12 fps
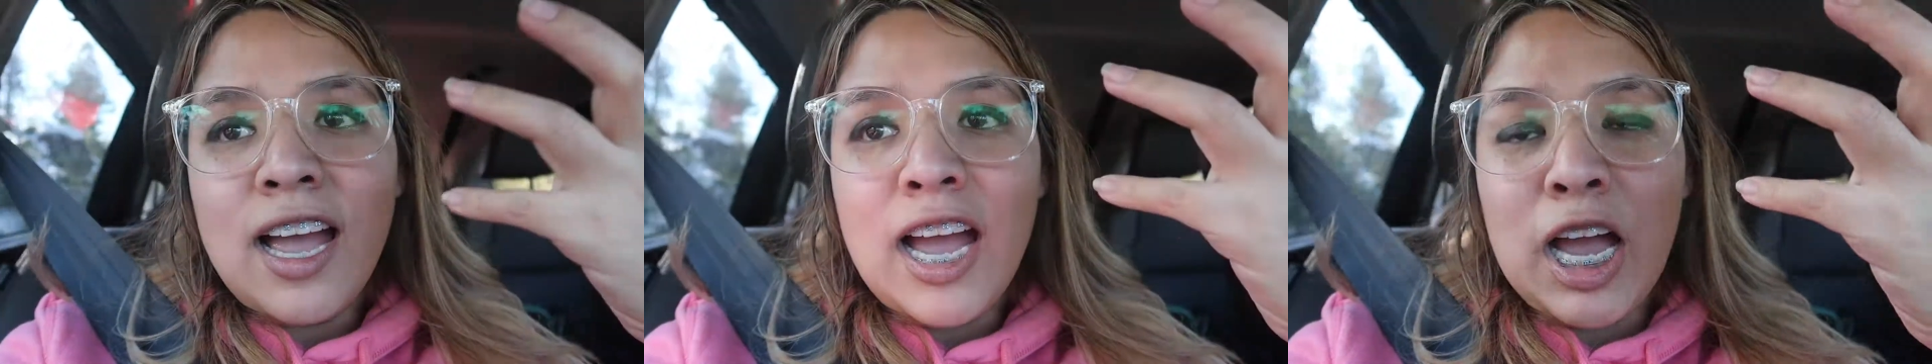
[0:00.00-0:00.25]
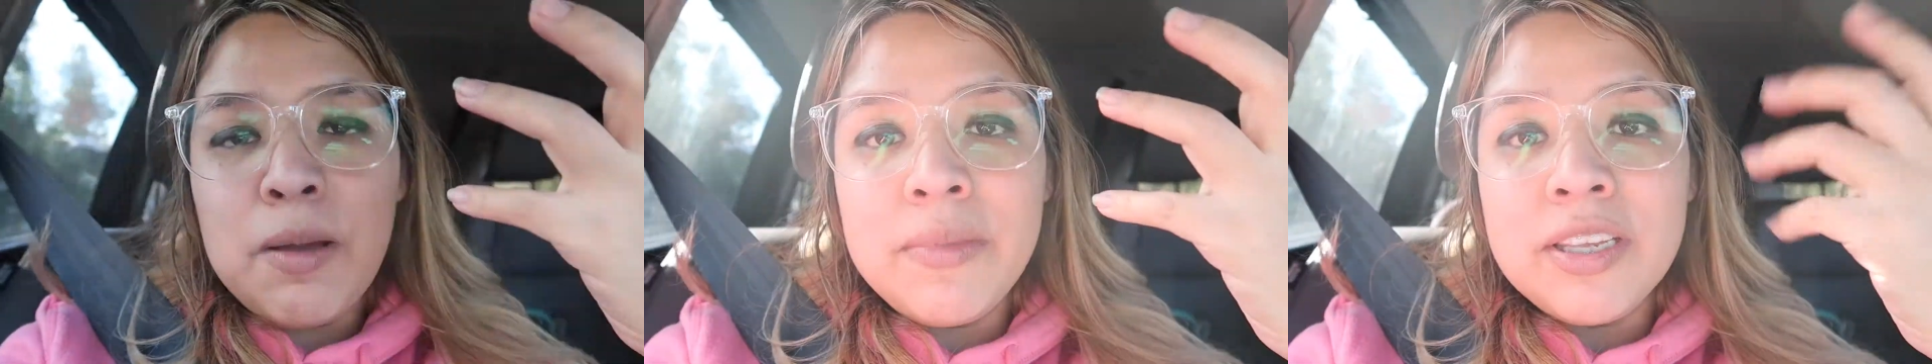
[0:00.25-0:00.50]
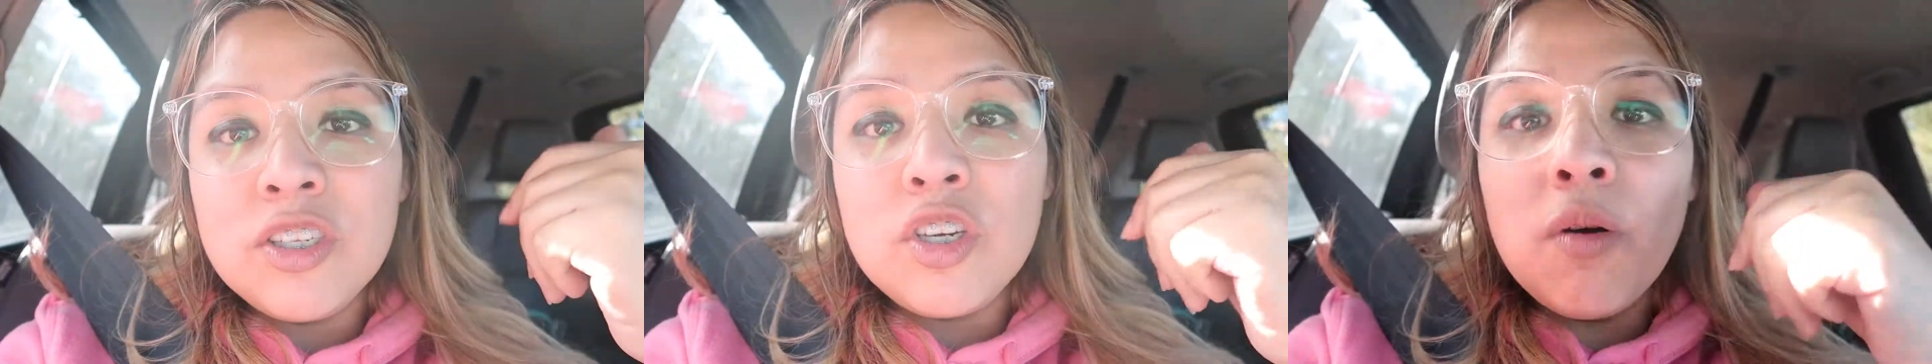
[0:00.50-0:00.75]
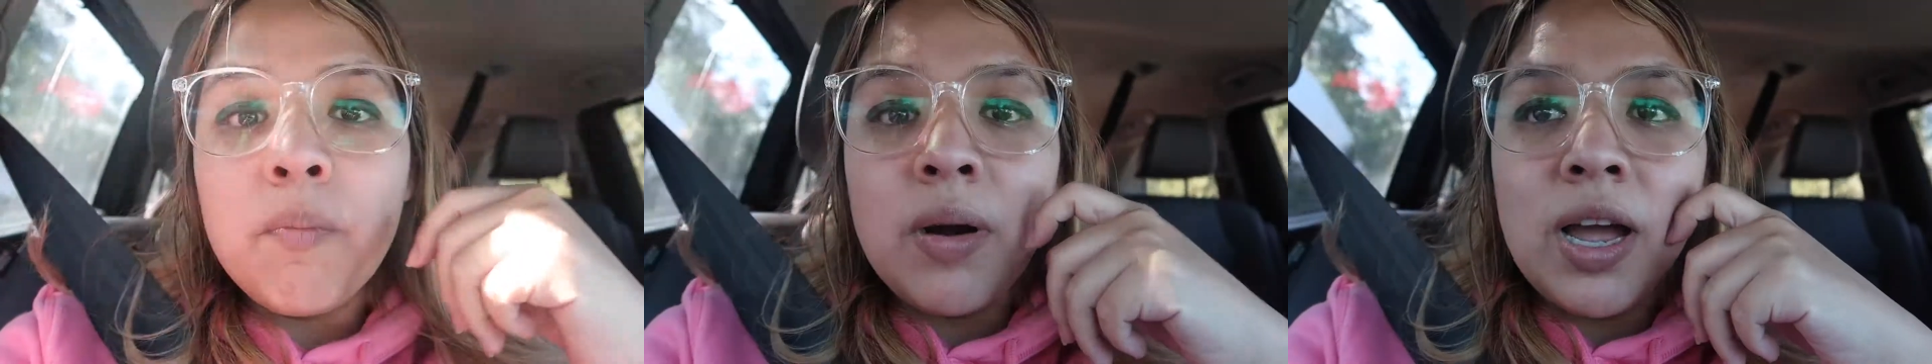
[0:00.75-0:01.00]
um, the
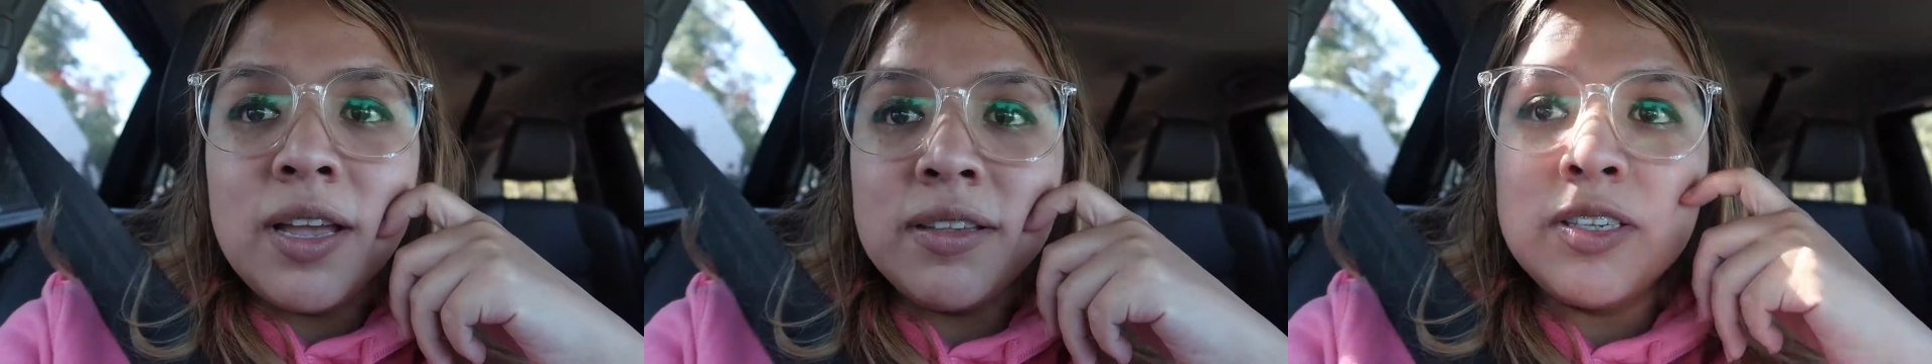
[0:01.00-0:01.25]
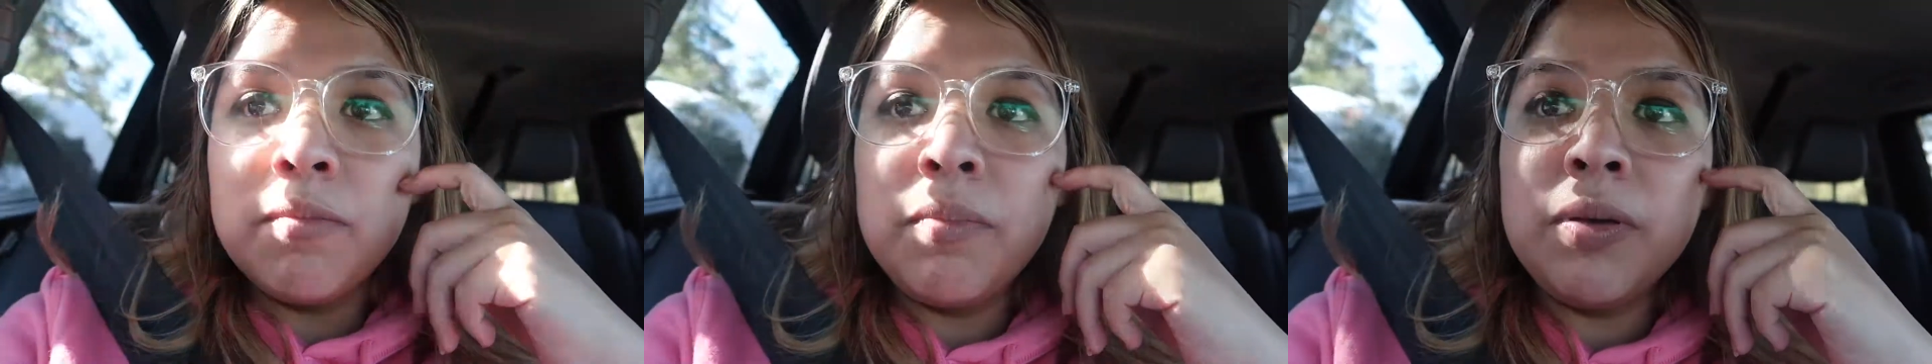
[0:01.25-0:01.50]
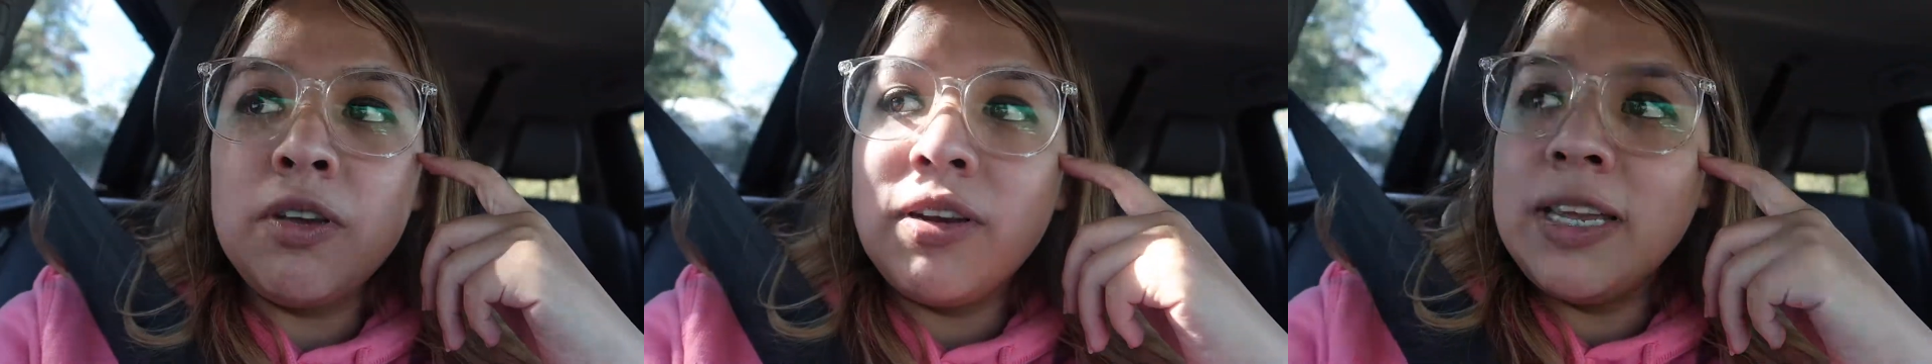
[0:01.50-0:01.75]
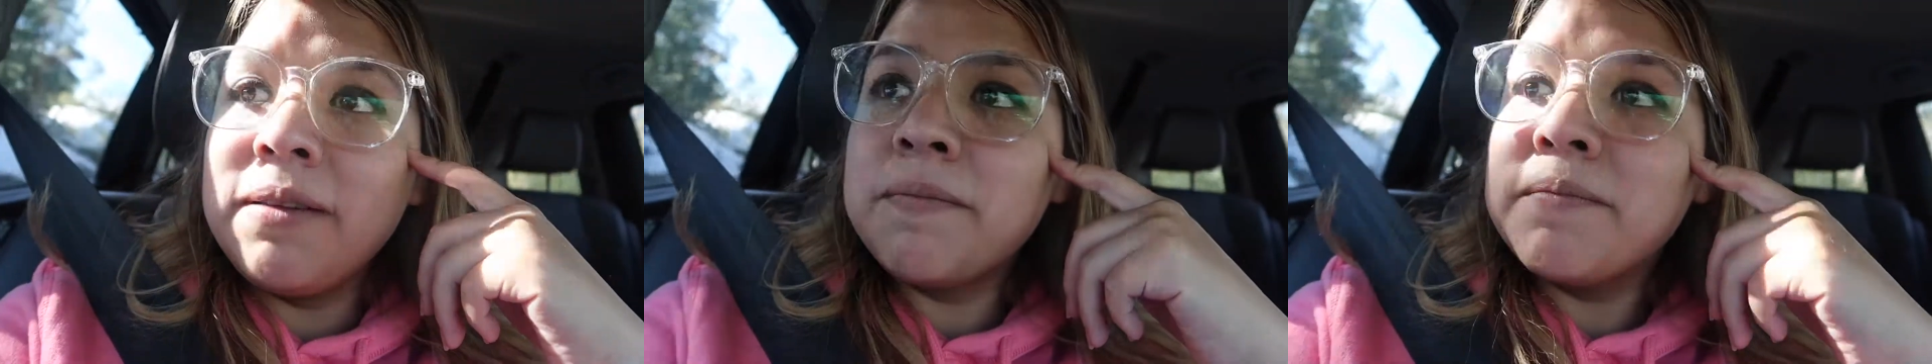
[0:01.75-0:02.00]
snow brought some
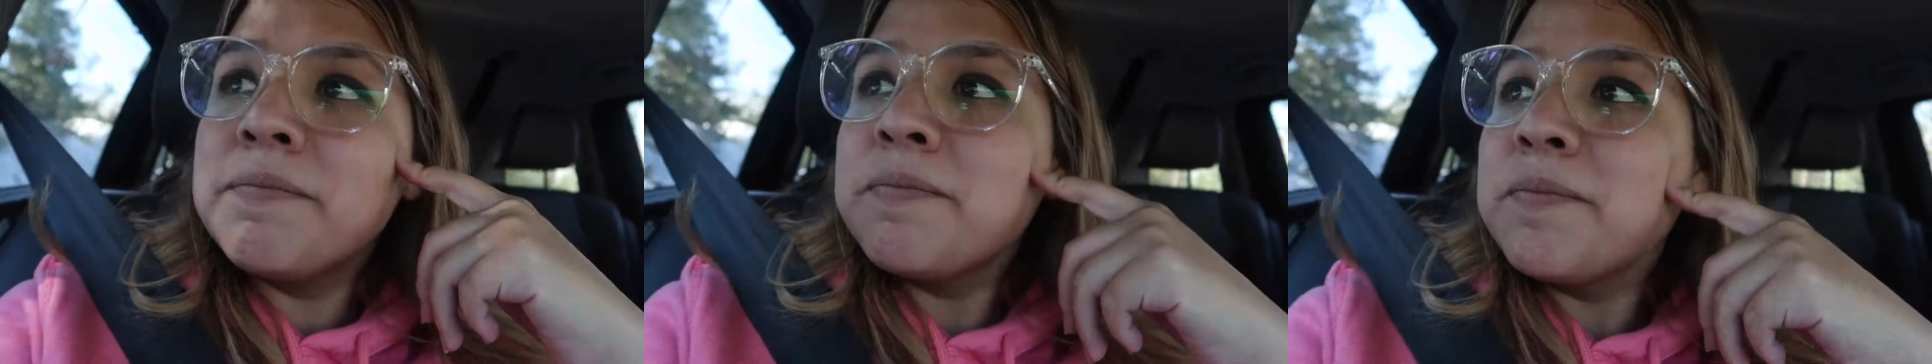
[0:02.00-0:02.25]
beauty.